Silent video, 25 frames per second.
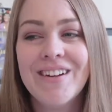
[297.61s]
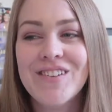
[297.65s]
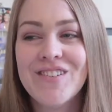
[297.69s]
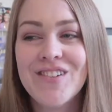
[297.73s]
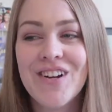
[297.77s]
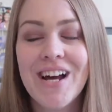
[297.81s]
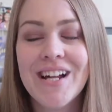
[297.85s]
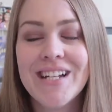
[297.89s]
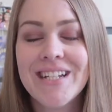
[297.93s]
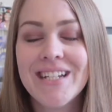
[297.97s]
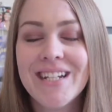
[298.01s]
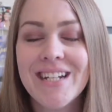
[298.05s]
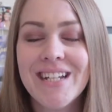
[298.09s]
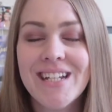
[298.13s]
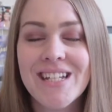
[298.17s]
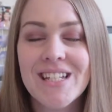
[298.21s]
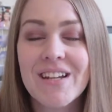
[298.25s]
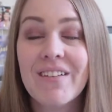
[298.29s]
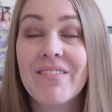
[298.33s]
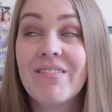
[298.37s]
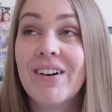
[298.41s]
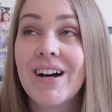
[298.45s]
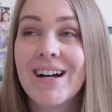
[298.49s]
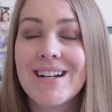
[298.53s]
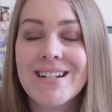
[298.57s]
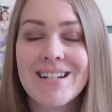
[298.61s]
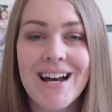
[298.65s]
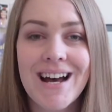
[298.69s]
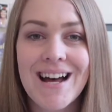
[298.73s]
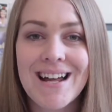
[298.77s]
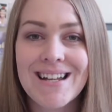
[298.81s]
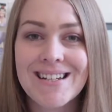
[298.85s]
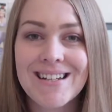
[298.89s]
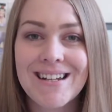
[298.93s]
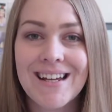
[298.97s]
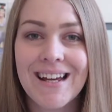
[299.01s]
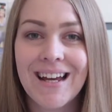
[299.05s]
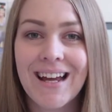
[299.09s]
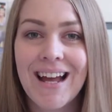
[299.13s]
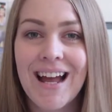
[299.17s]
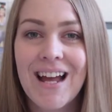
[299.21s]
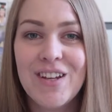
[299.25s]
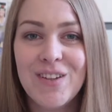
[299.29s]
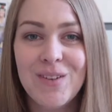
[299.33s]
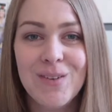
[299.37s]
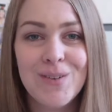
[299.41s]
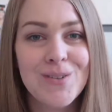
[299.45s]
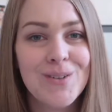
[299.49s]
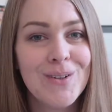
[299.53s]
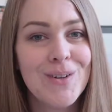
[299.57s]
Enchanted is fantastic
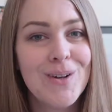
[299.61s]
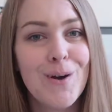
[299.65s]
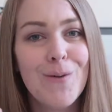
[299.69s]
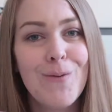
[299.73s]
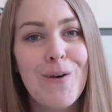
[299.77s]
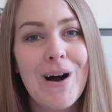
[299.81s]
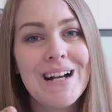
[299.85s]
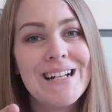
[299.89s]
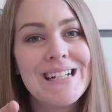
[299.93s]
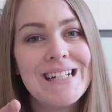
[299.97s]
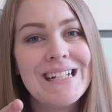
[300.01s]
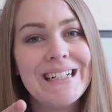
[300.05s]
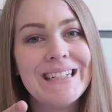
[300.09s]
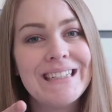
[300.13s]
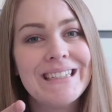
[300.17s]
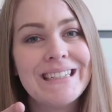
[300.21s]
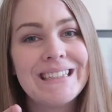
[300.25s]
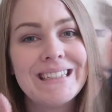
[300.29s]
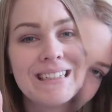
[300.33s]
and you should go watch it.